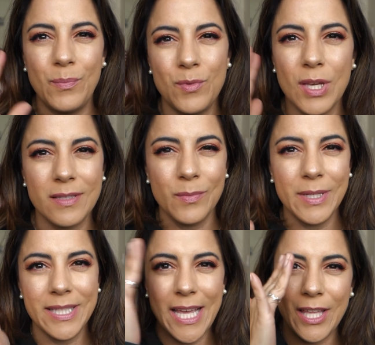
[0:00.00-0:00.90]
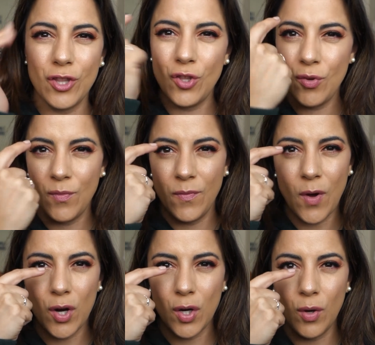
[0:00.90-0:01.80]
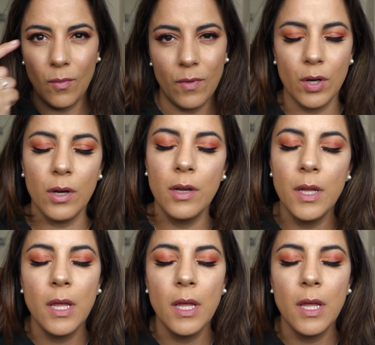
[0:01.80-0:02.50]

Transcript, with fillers: just was like too far over.